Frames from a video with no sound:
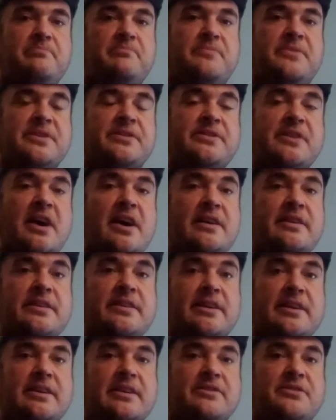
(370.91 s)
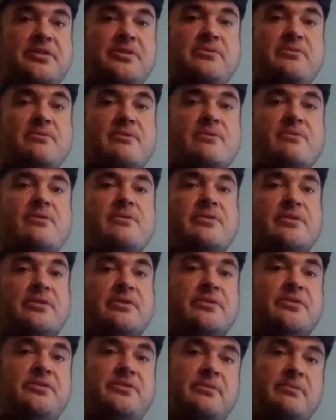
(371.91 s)
decide to get 2
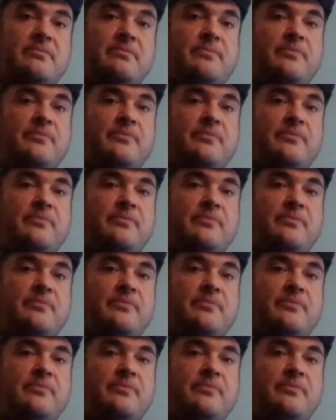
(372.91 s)
orders